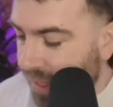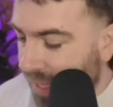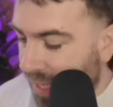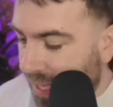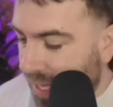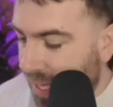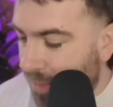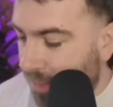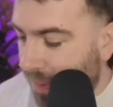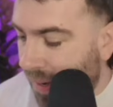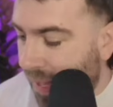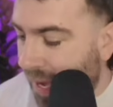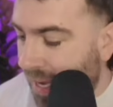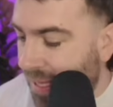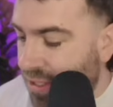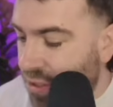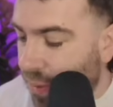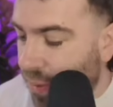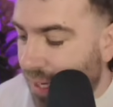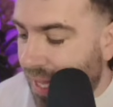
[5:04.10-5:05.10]
He played
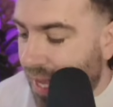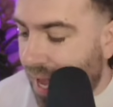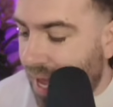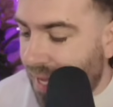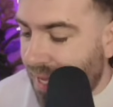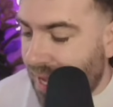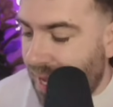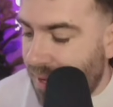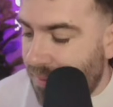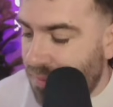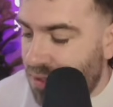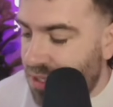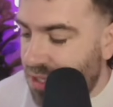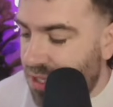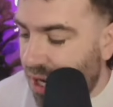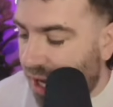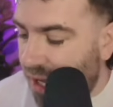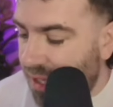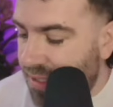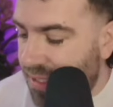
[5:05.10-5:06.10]
28 games,
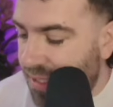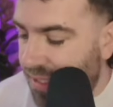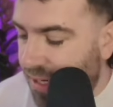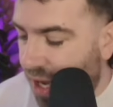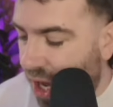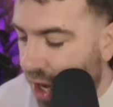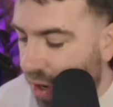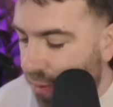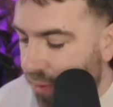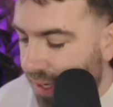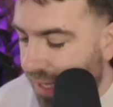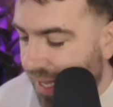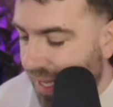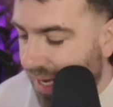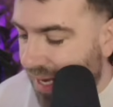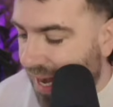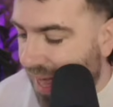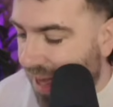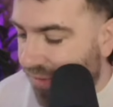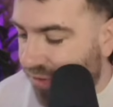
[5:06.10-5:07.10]
started only
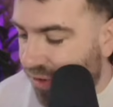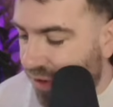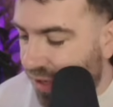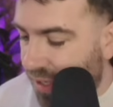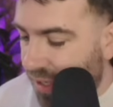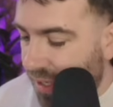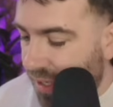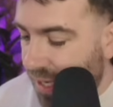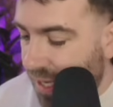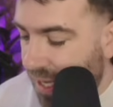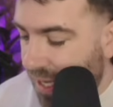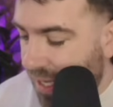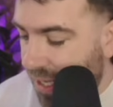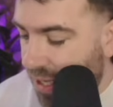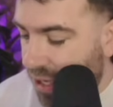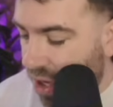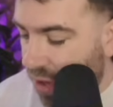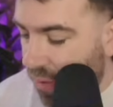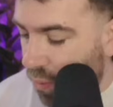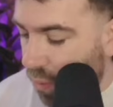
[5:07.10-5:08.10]
11. He
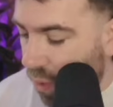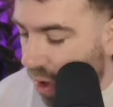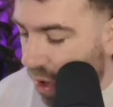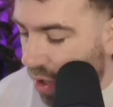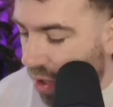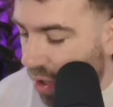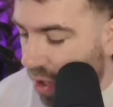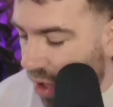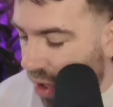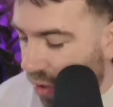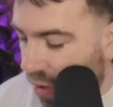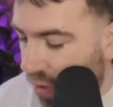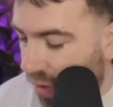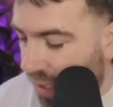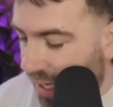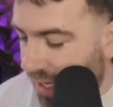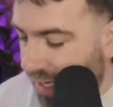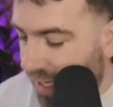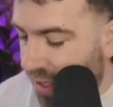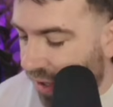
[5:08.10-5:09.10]
got 1 goal
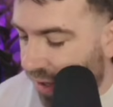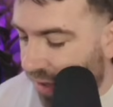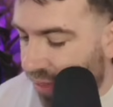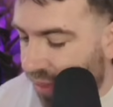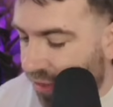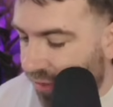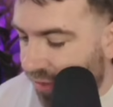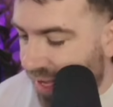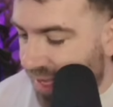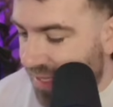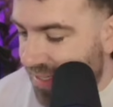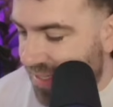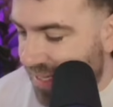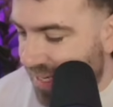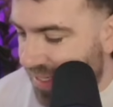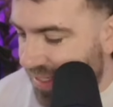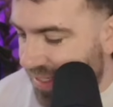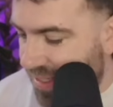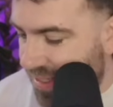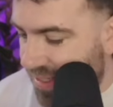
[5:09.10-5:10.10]
and he got 3
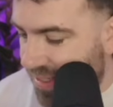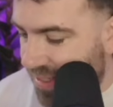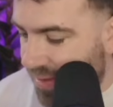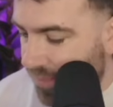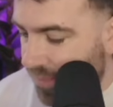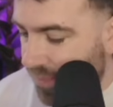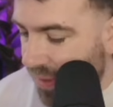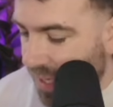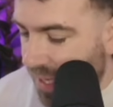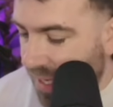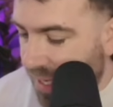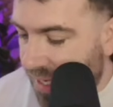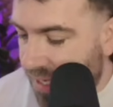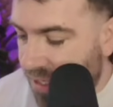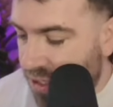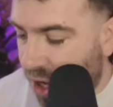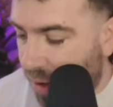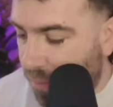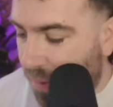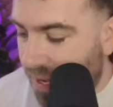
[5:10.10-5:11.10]
assists. He's
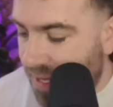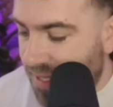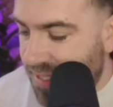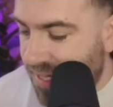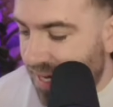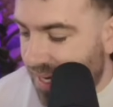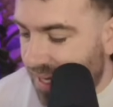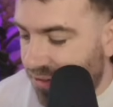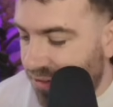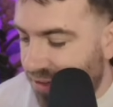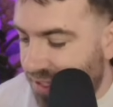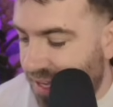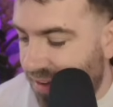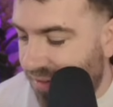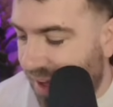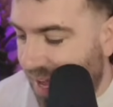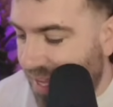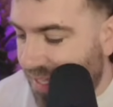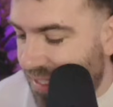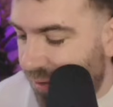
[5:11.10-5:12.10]
got a passing accuracy of
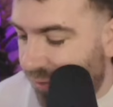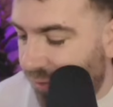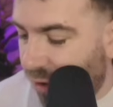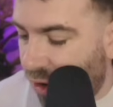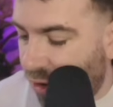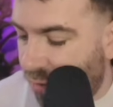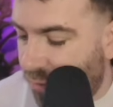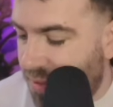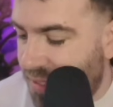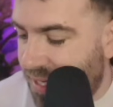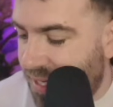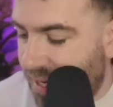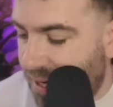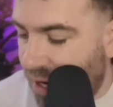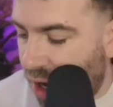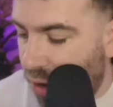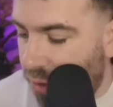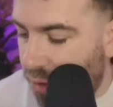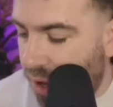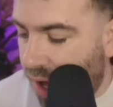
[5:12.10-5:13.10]
85%,
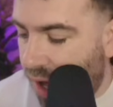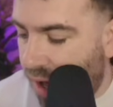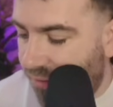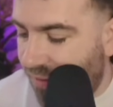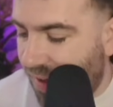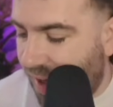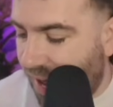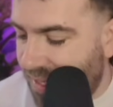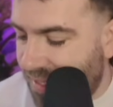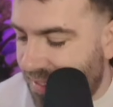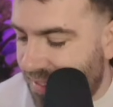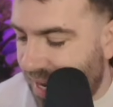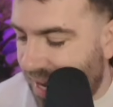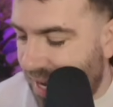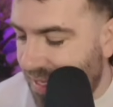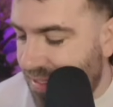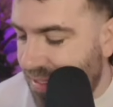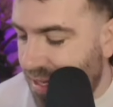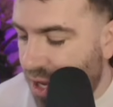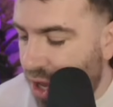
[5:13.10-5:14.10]
own half
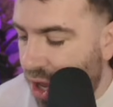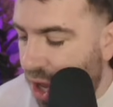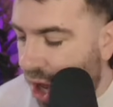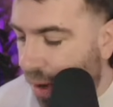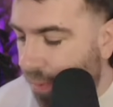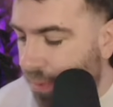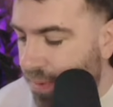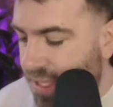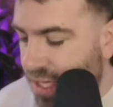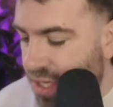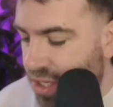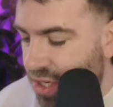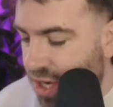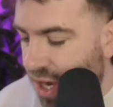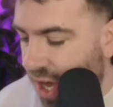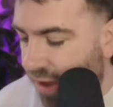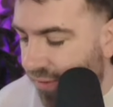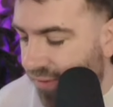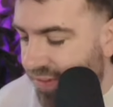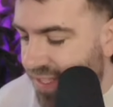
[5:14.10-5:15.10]
88%, opposition
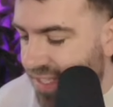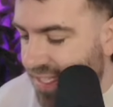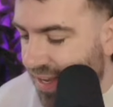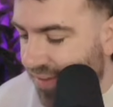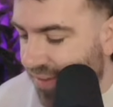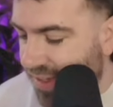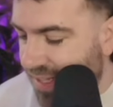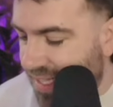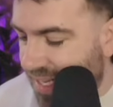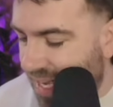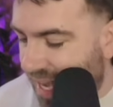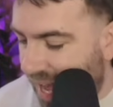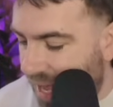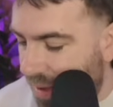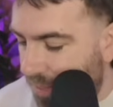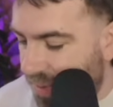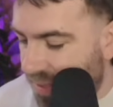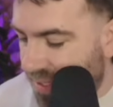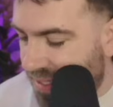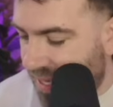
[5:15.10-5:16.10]
half
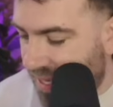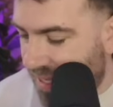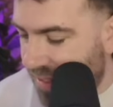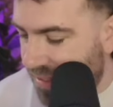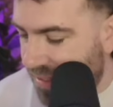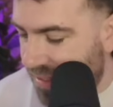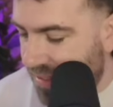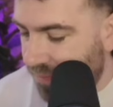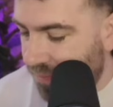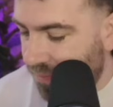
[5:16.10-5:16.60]
78%.